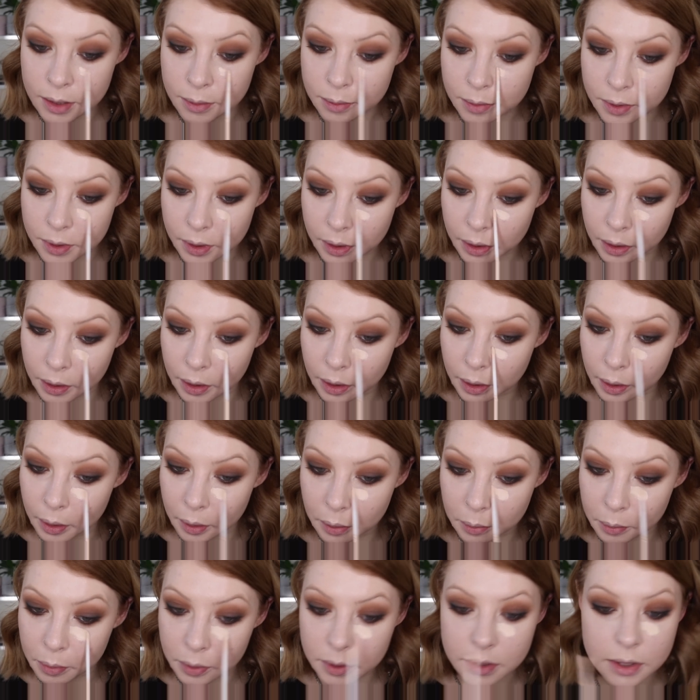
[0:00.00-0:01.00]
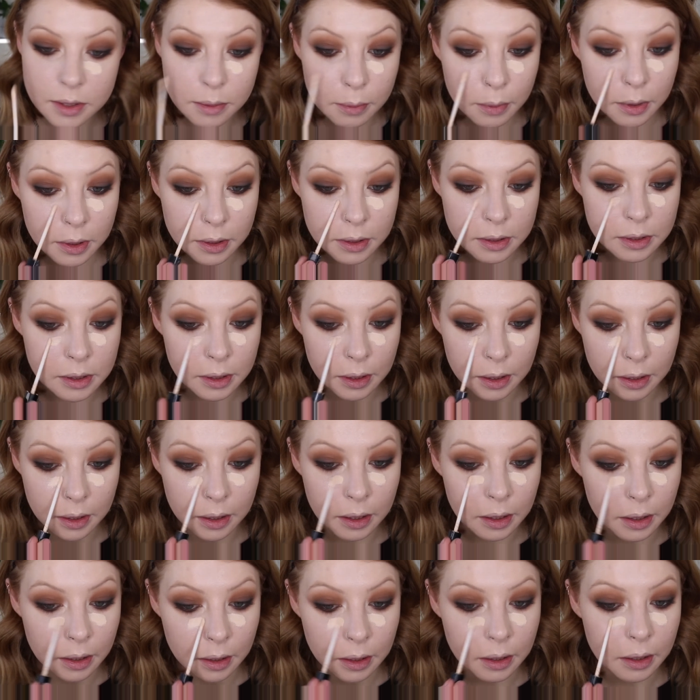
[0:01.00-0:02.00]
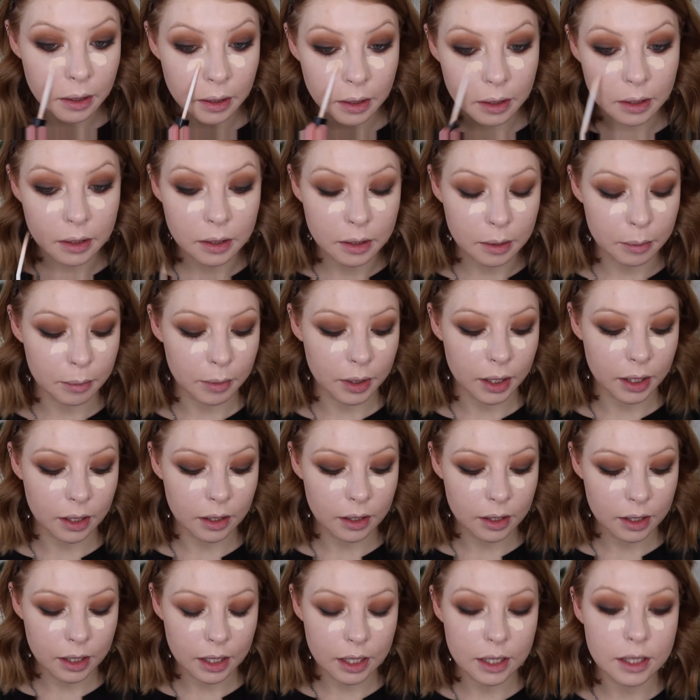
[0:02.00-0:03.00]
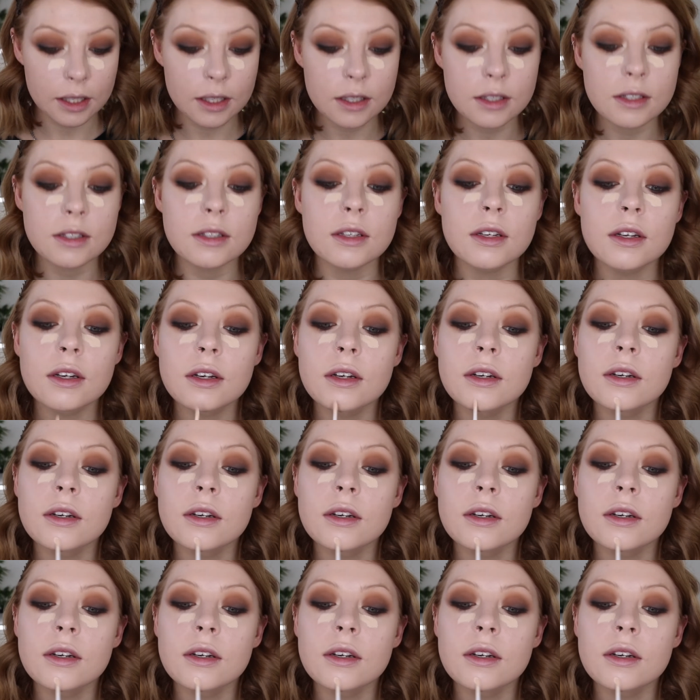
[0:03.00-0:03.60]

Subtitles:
I'm just gonna put some concealer under my eyes,